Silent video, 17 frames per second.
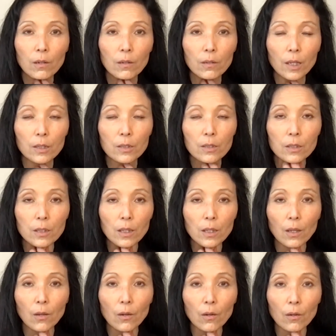That's just
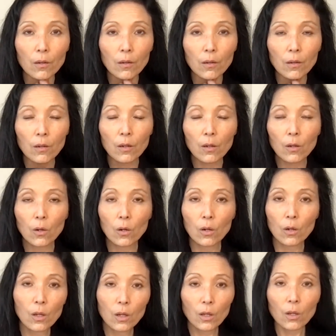like
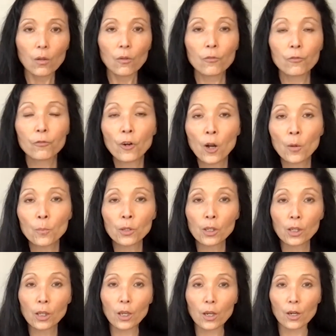from
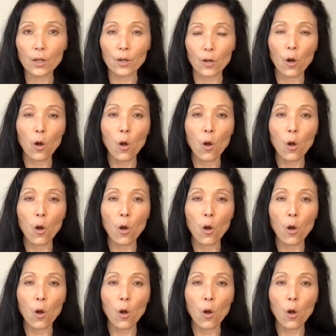here.